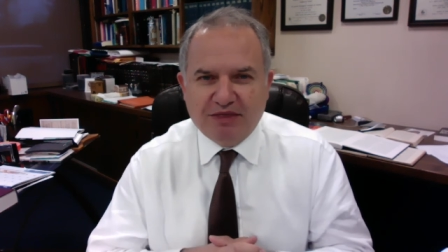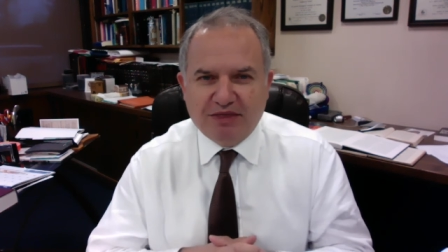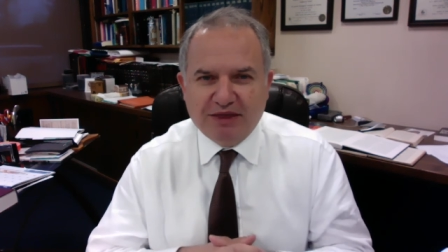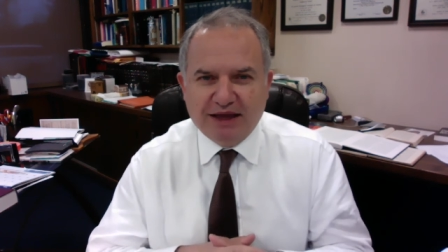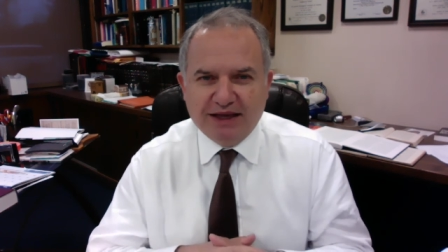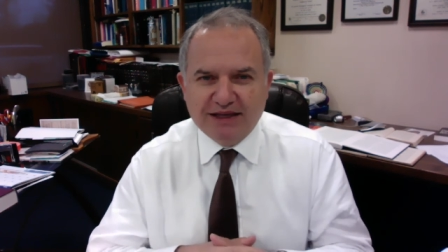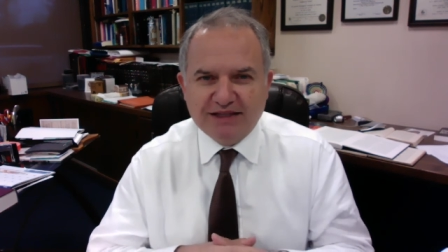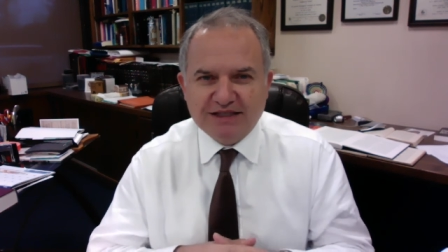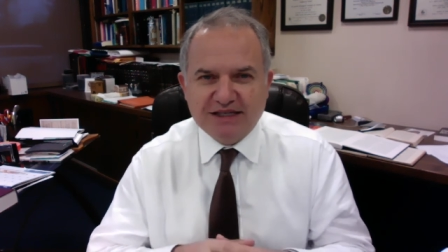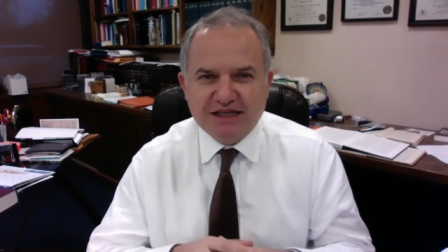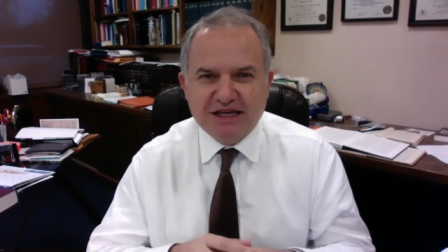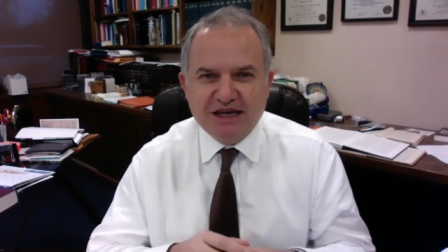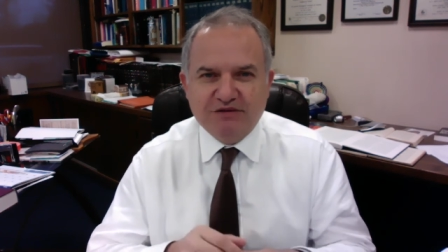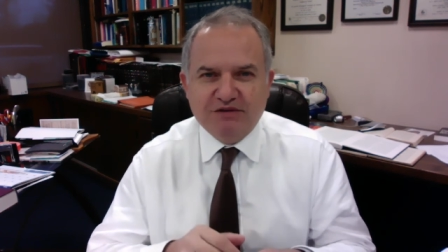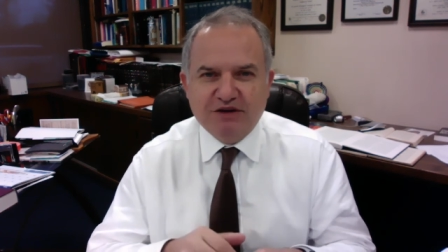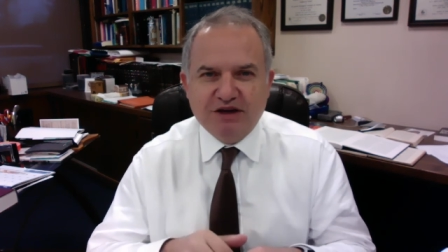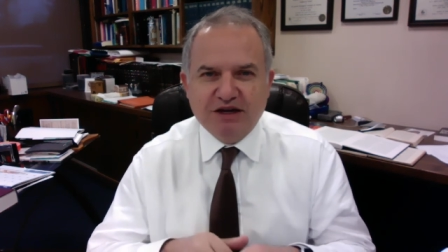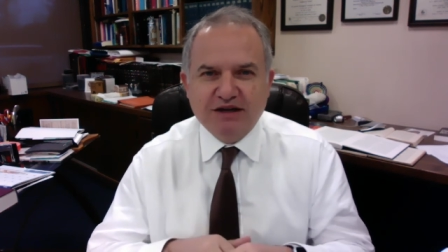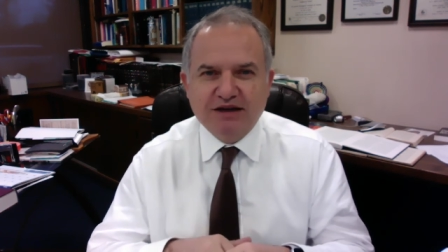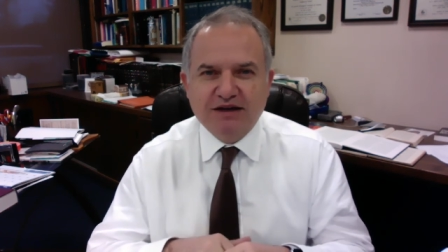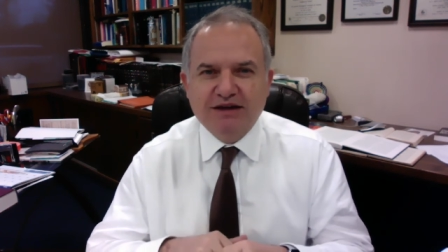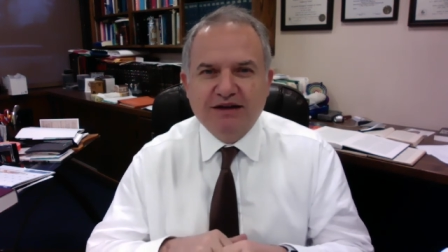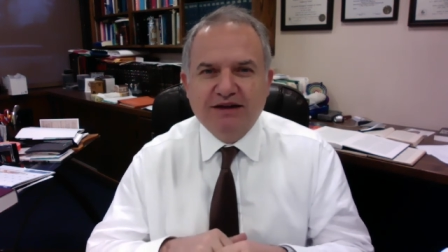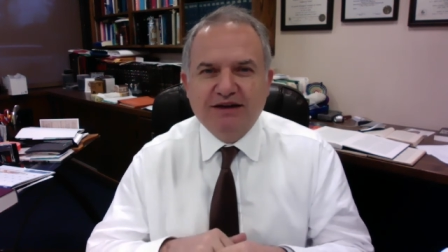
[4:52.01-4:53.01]

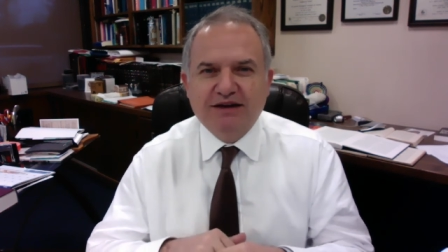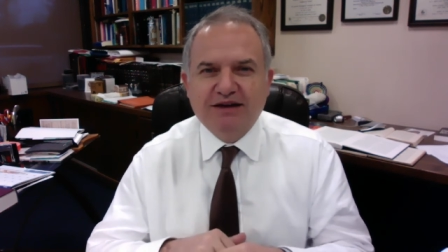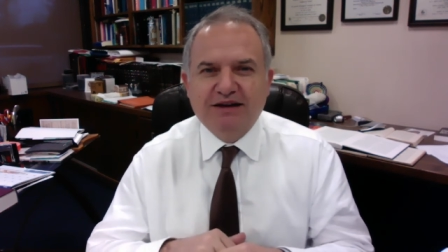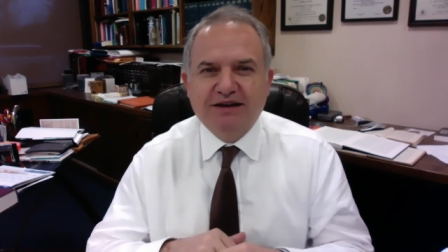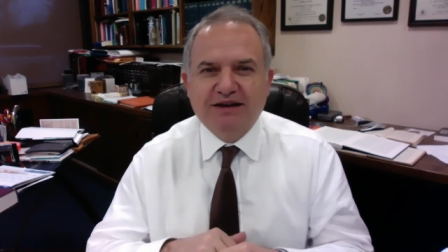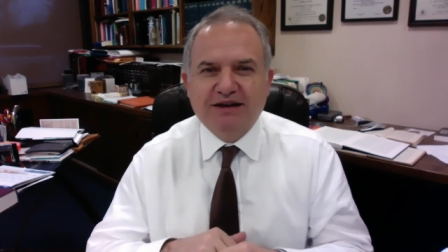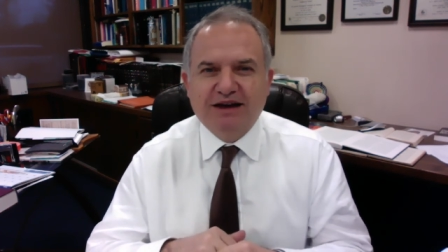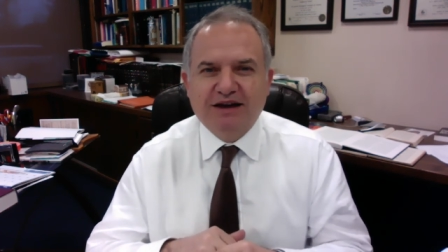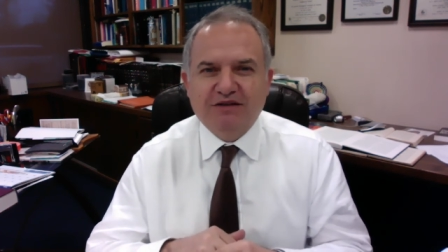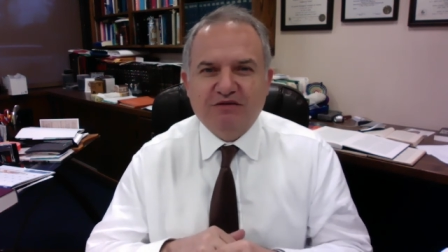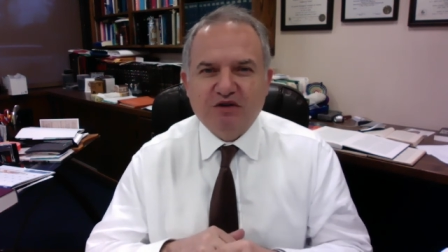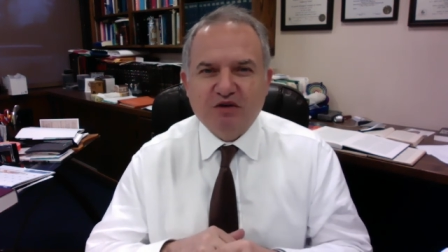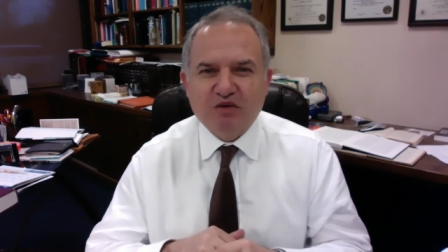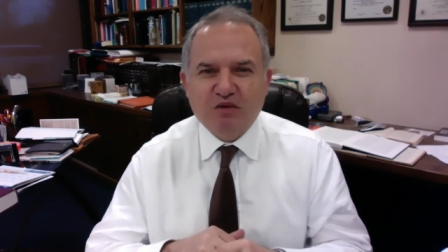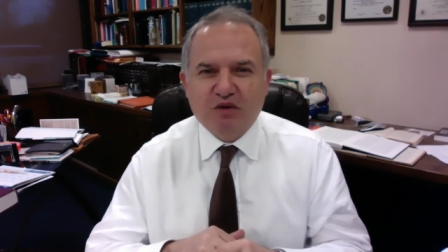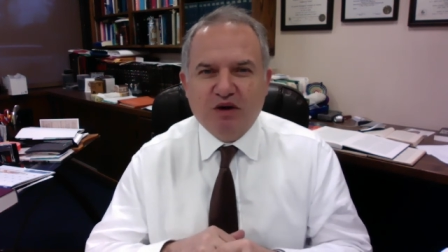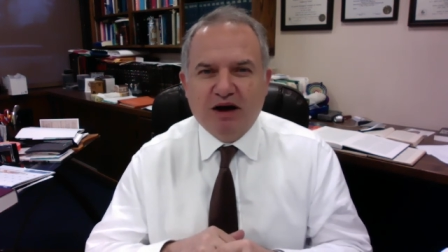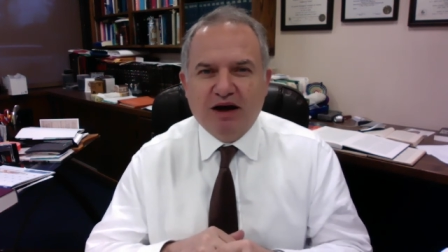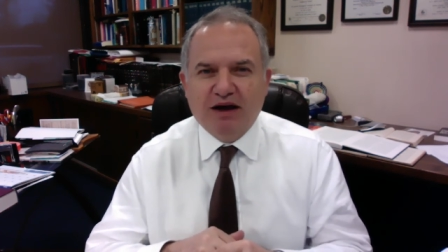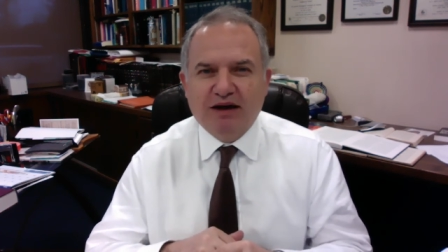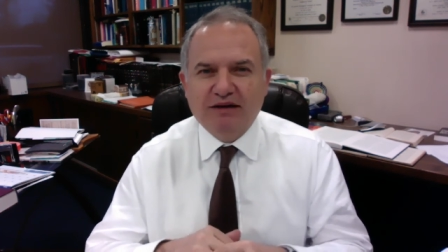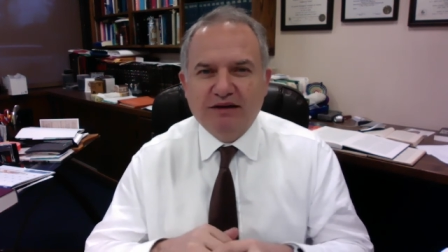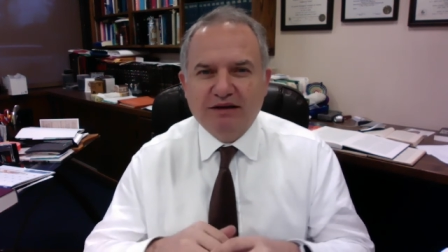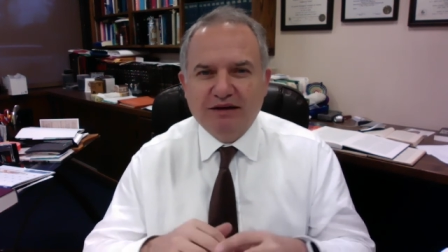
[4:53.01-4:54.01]
Thanksgiving.
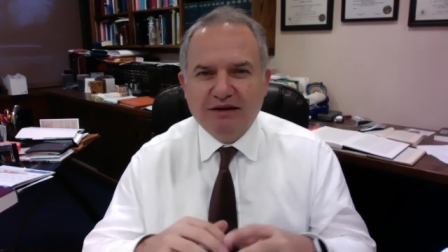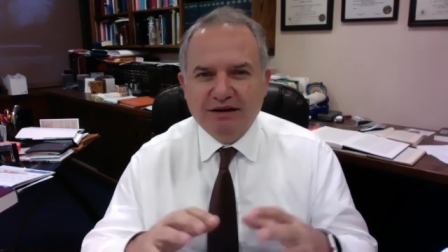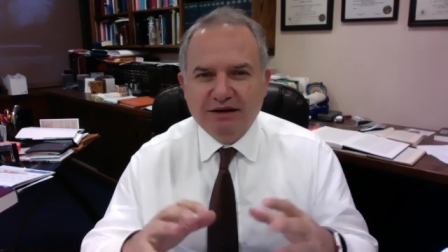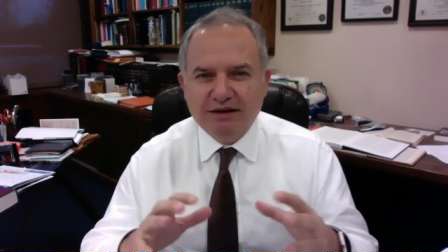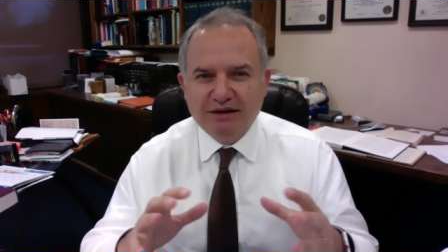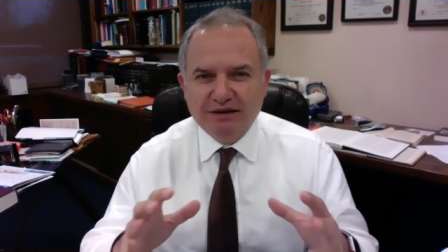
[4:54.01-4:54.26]
Everyone,